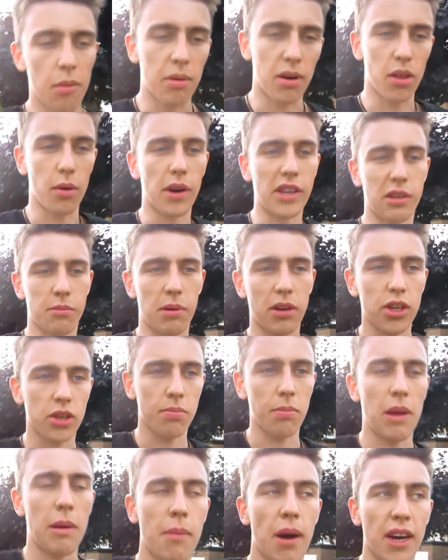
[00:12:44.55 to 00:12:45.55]
but otherwise it'd be just
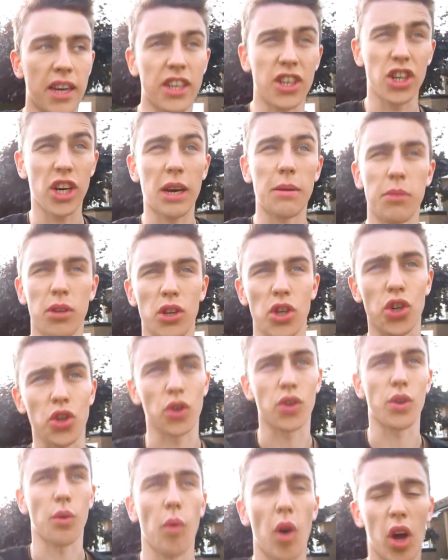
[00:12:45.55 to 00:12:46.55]
me, Mike and James, because
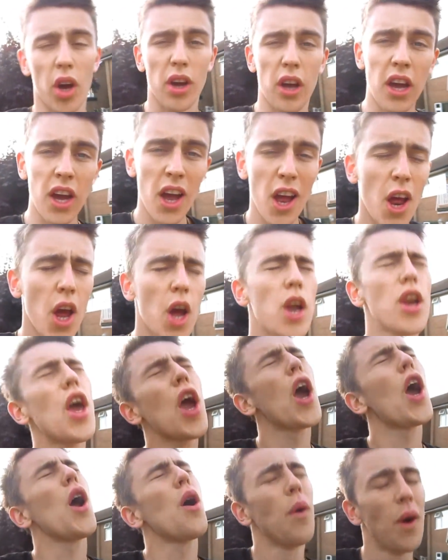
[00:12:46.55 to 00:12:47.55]
Shaun's at work.
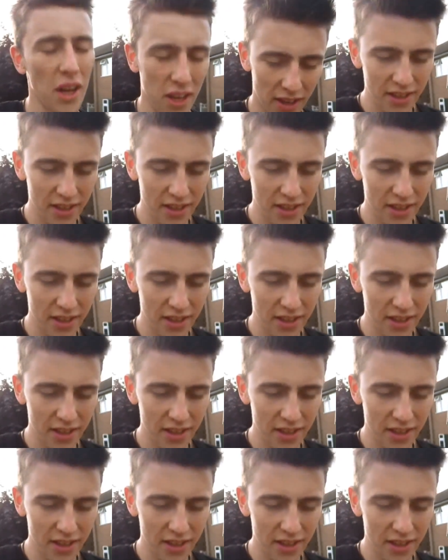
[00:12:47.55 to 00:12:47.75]
No.